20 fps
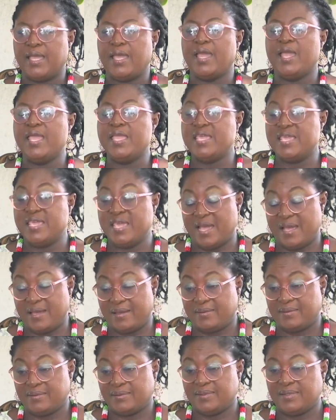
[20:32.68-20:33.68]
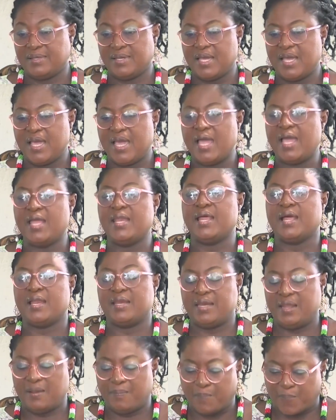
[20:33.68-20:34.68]
And here. And
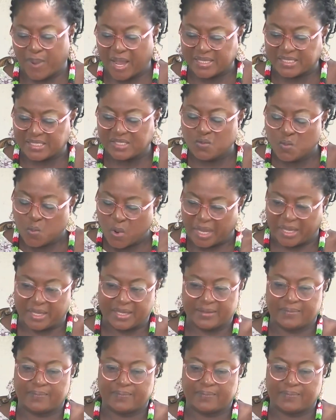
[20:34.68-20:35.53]
the party work.